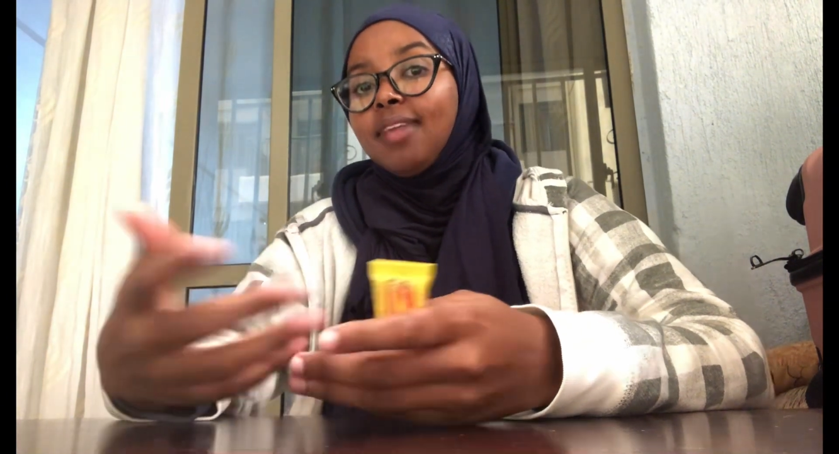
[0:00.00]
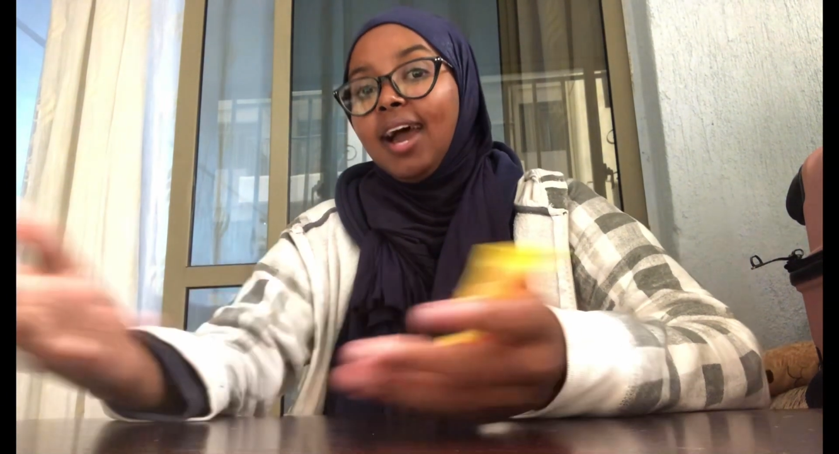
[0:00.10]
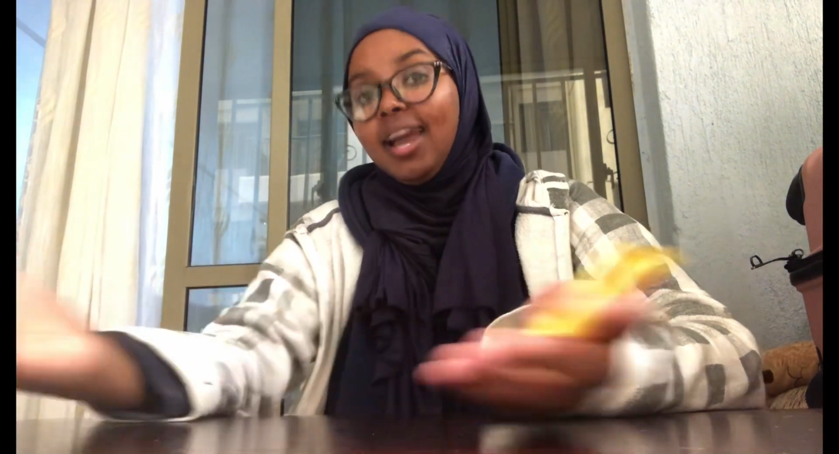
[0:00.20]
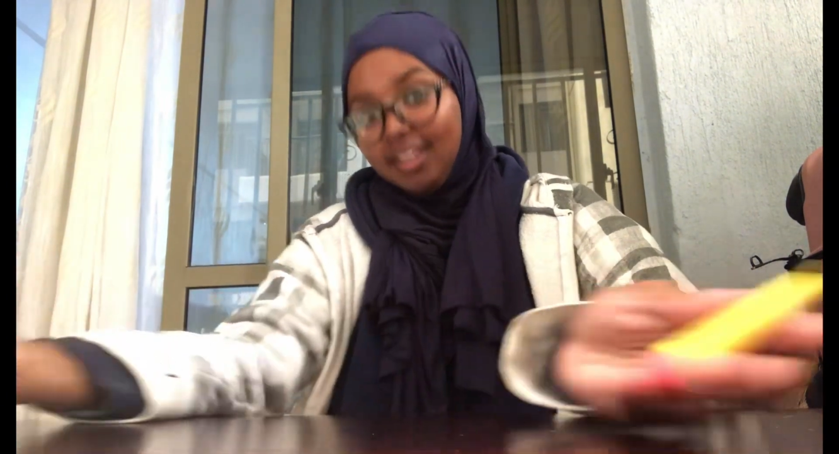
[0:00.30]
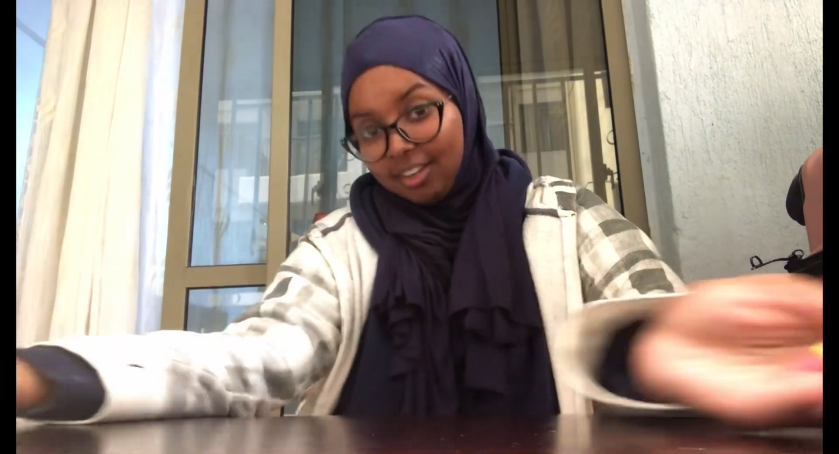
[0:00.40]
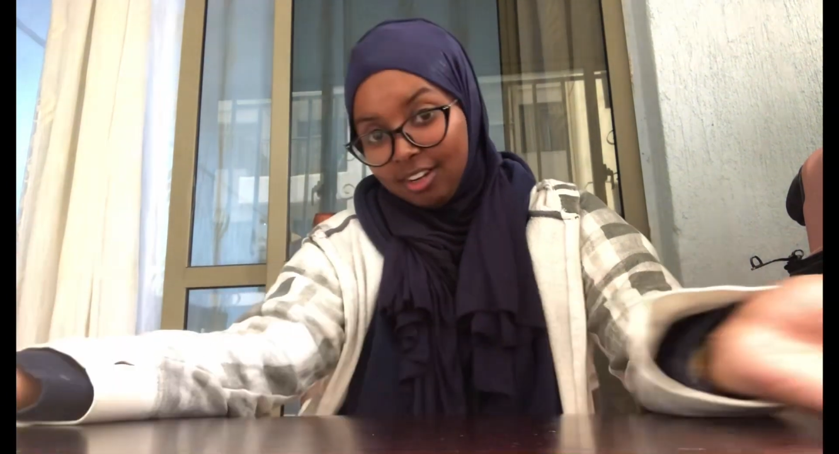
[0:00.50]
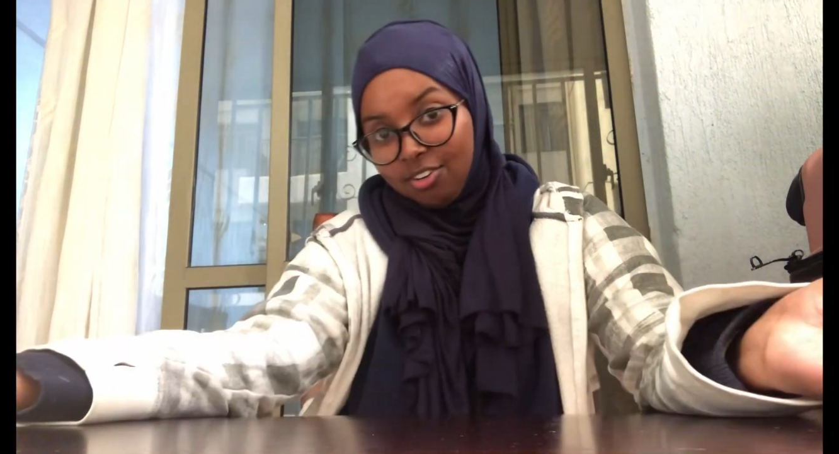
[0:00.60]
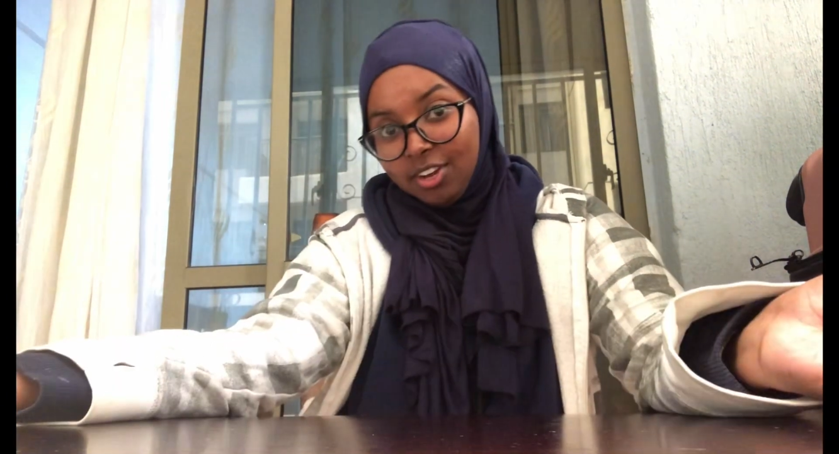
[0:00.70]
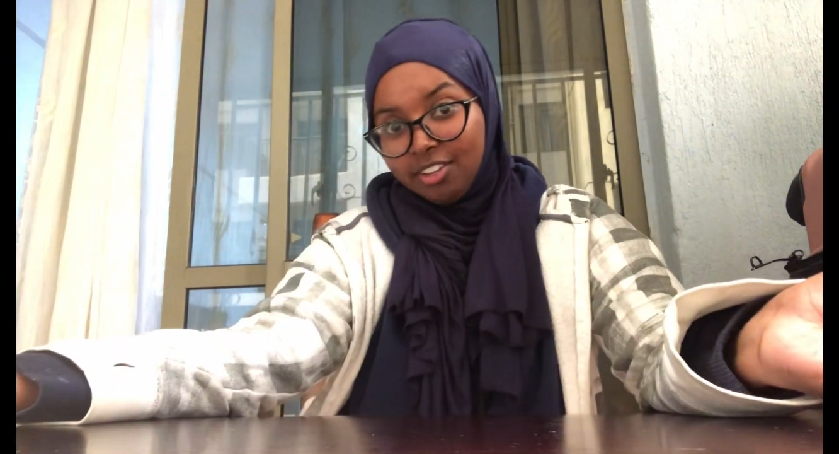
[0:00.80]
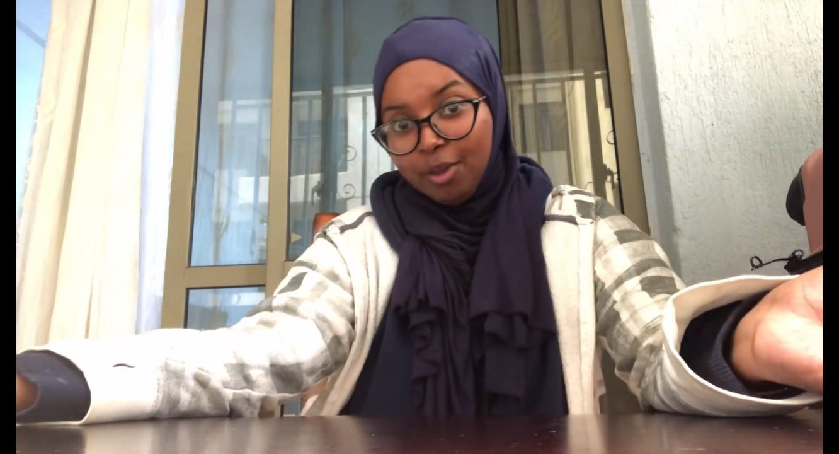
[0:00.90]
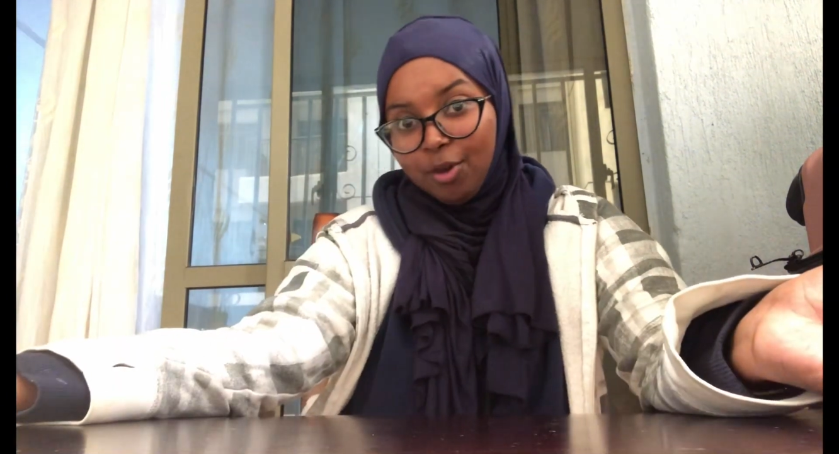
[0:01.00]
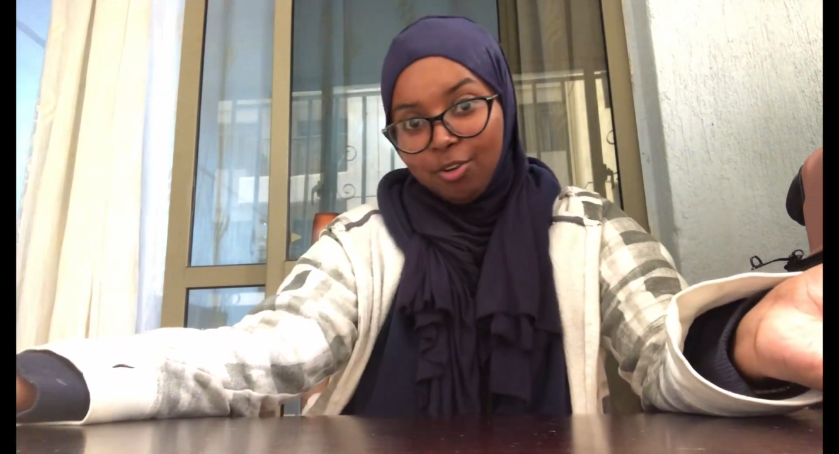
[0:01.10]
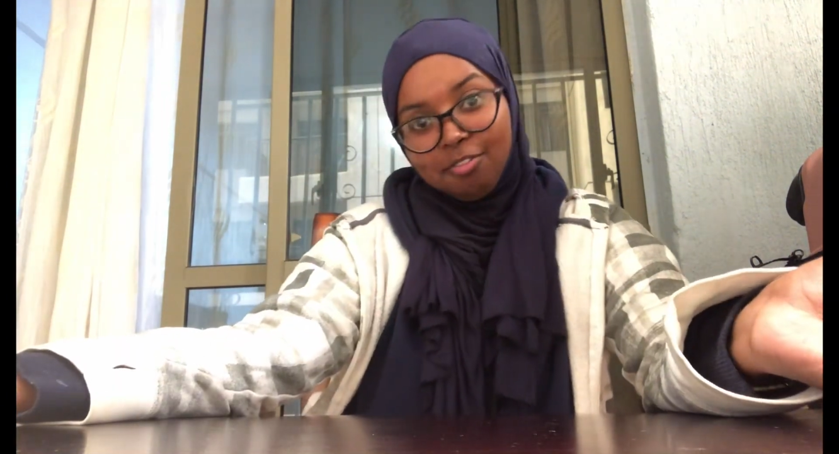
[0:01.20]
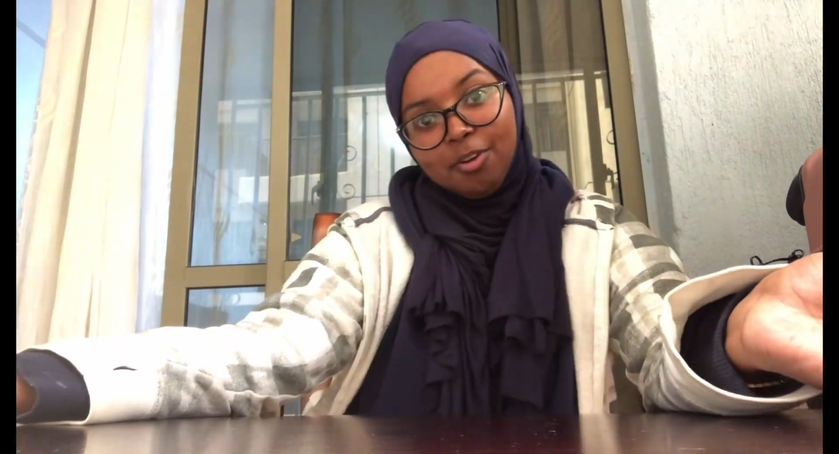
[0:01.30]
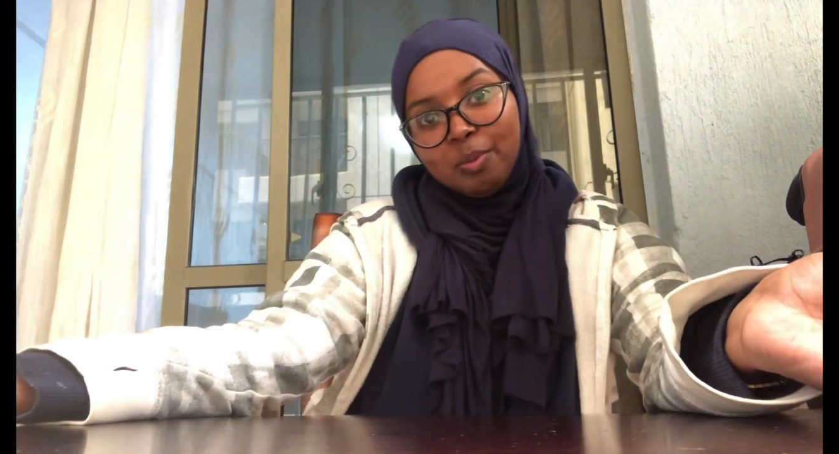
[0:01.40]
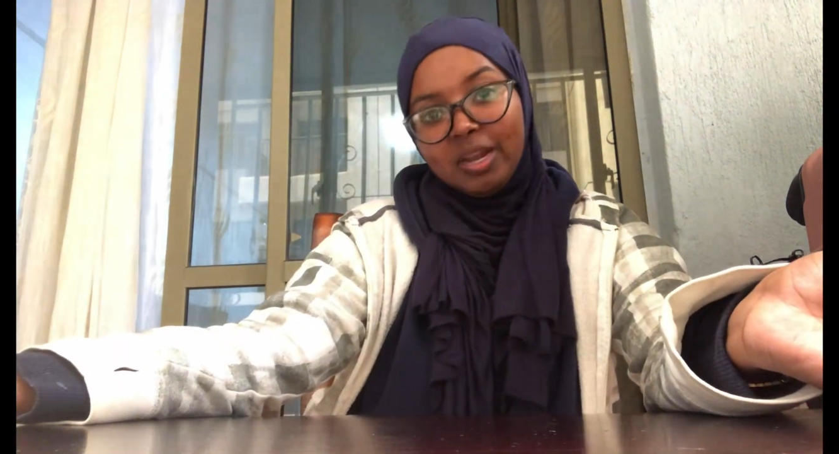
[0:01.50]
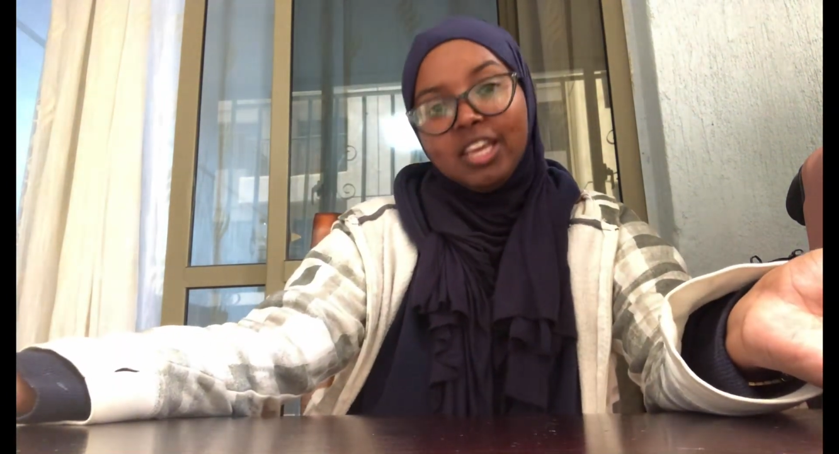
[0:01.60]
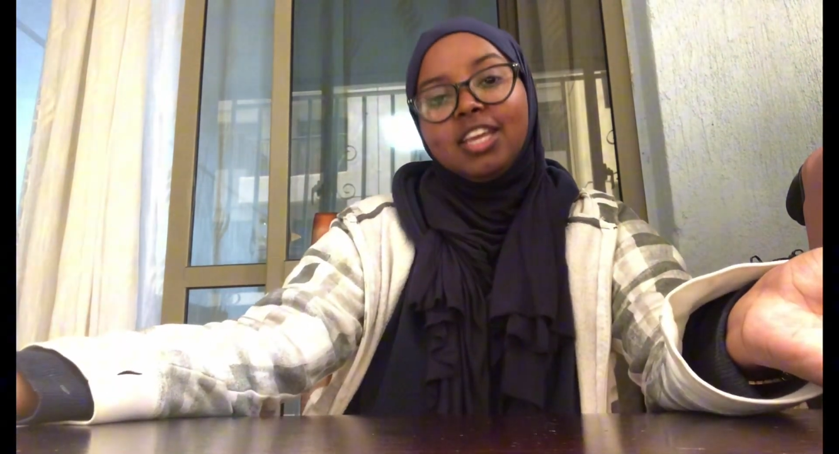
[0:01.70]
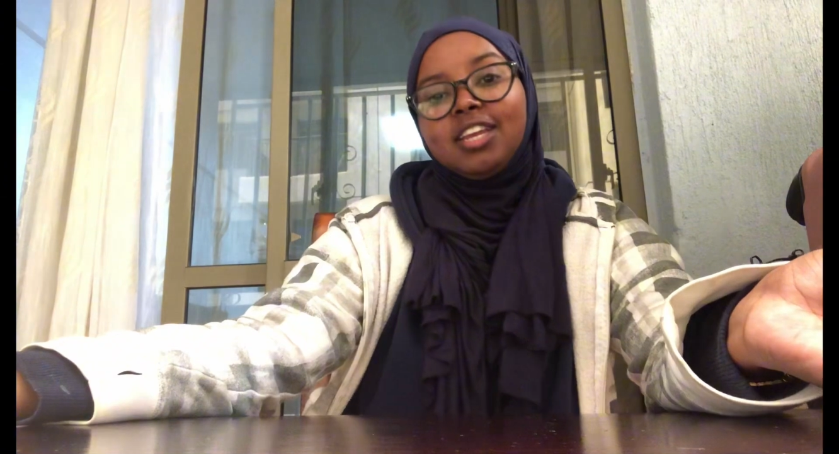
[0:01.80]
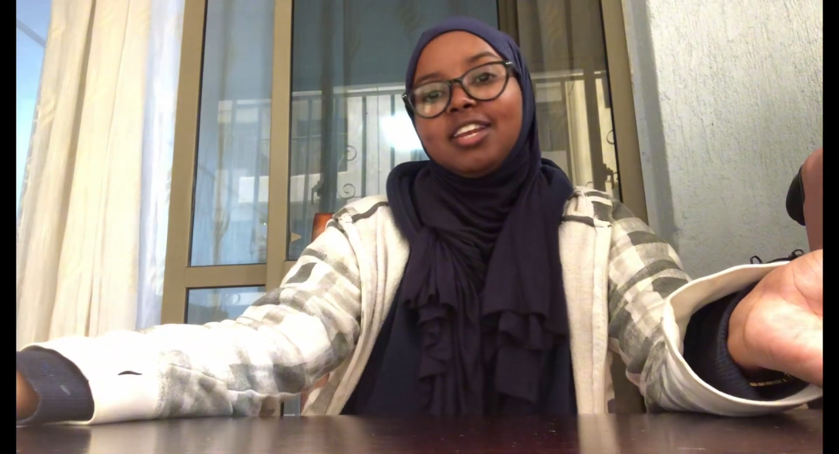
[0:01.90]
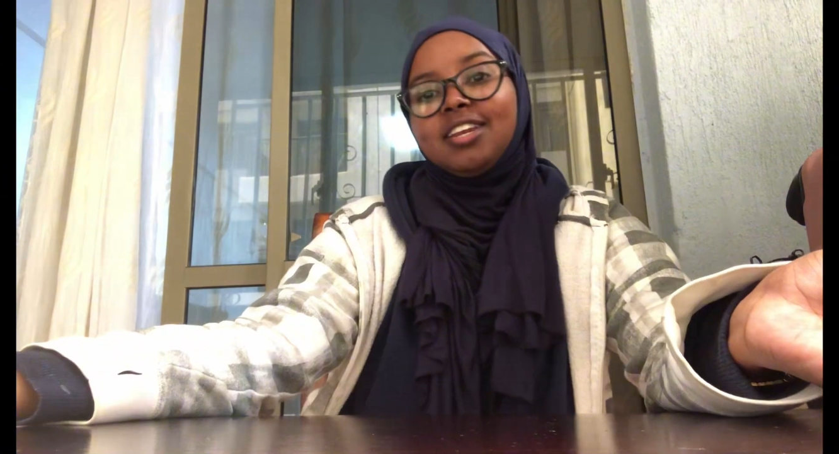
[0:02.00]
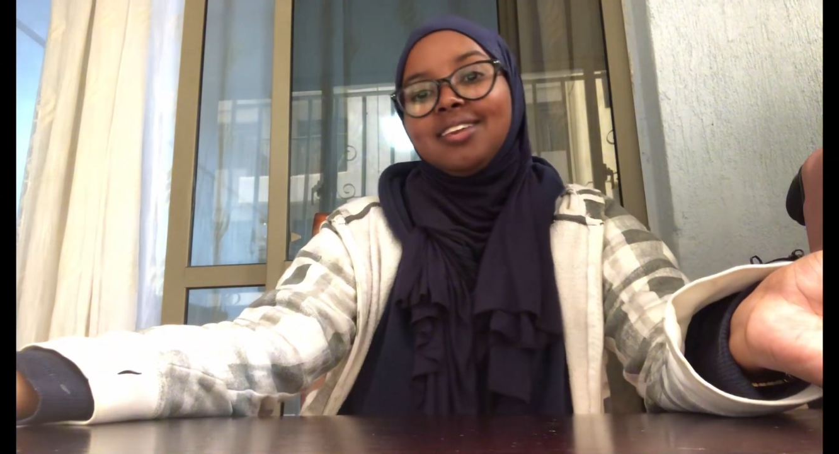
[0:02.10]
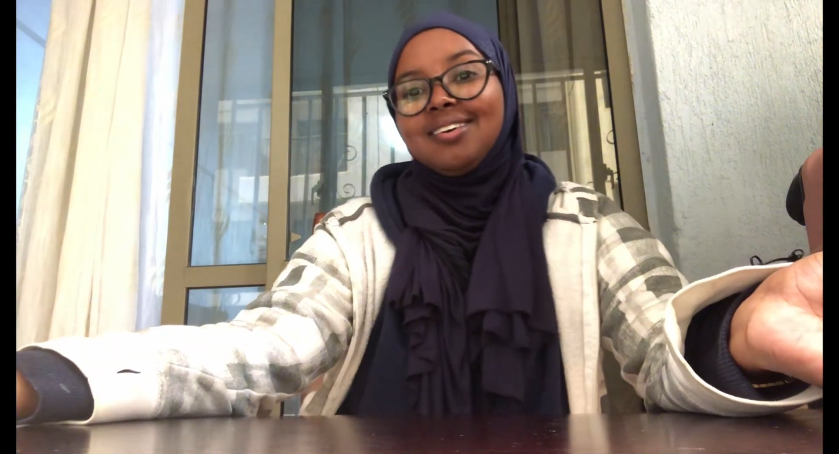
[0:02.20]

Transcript: I can create my own family in